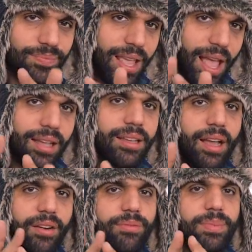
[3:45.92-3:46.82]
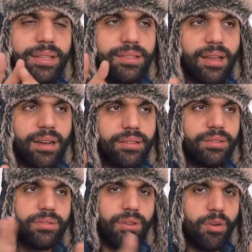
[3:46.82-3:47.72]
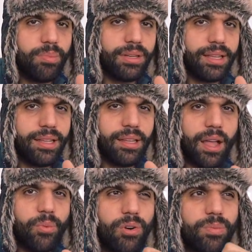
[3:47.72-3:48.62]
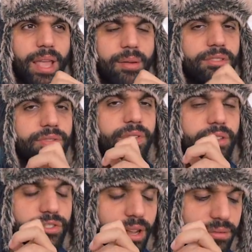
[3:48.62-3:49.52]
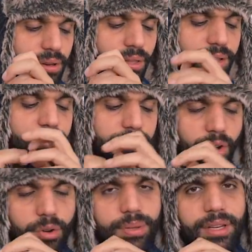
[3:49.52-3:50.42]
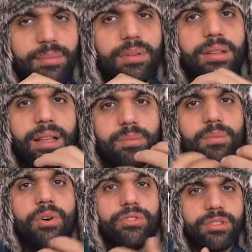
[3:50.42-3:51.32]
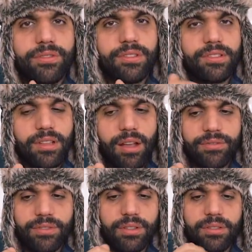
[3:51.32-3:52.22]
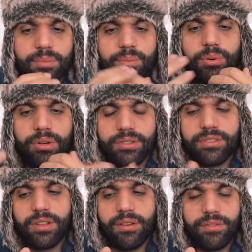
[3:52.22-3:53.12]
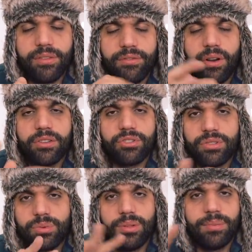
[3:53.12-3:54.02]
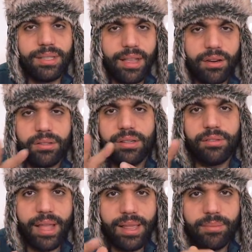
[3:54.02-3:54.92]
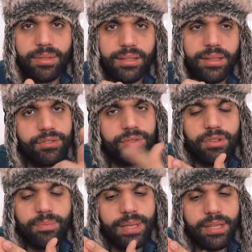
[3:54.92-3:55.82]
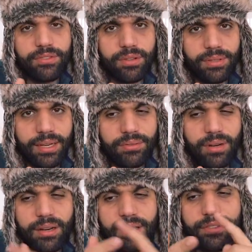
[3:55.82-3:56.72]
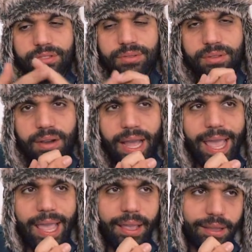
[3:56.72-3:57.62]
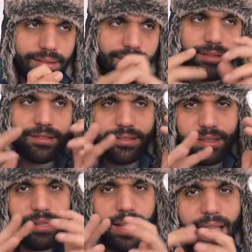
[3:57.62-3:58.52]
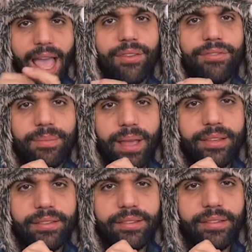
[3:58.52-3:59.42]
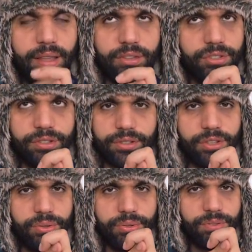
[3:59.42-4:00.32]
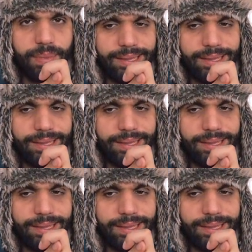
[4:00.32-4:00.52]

yeah, kind of being done to the opening. I won't be able to finish everything to the opening, but like most of the stuff, the important stuff, the functions will be there and available. Studio B is already running. Studio A is still like half a mess. Kitchen is a huge